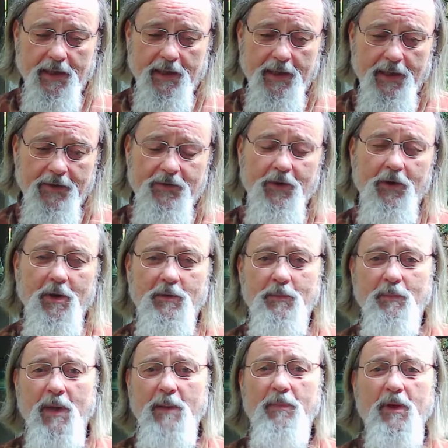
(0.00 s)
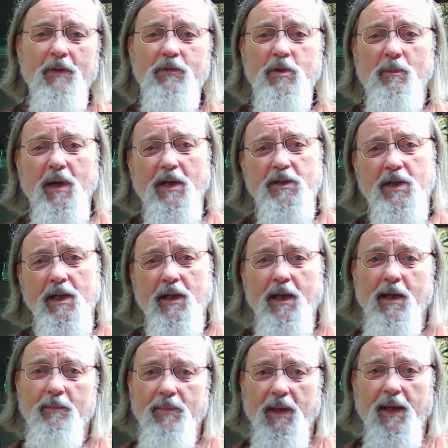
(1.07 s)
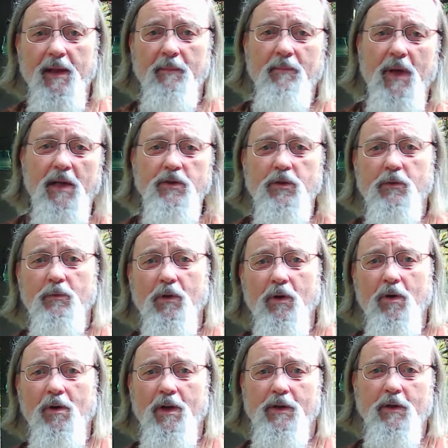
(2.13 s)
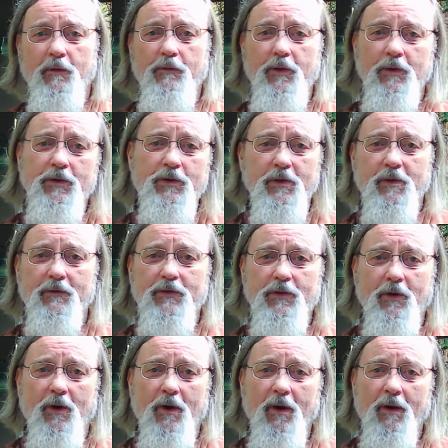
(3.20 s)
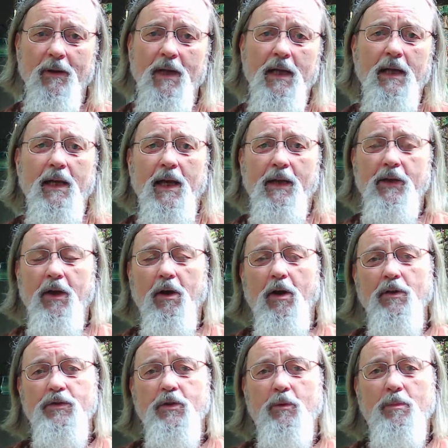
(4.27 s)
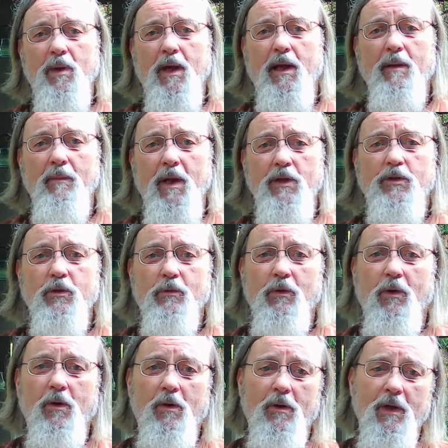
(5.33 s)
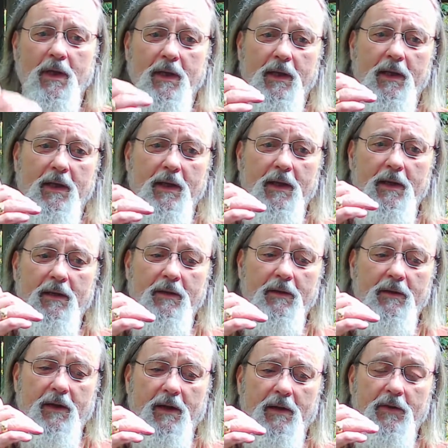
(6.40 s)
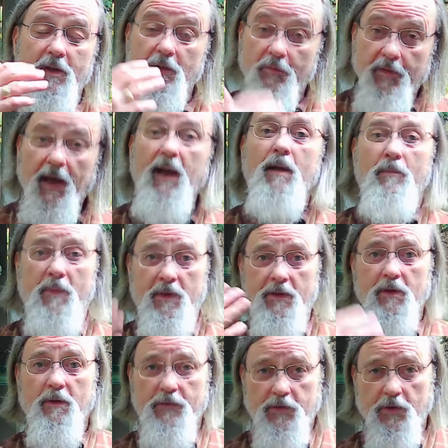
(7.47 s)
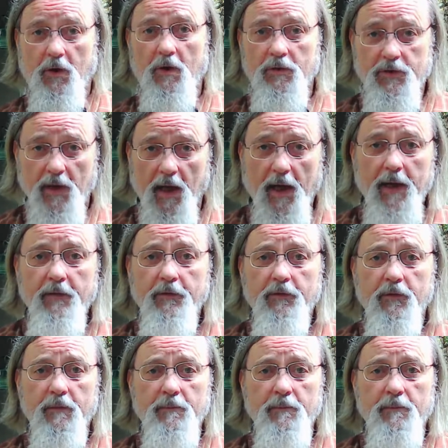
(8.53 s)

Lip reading: And so the people of Jabesh Gilead play a major role in the future of Saul, and they also play a major role in the development of Saul's life.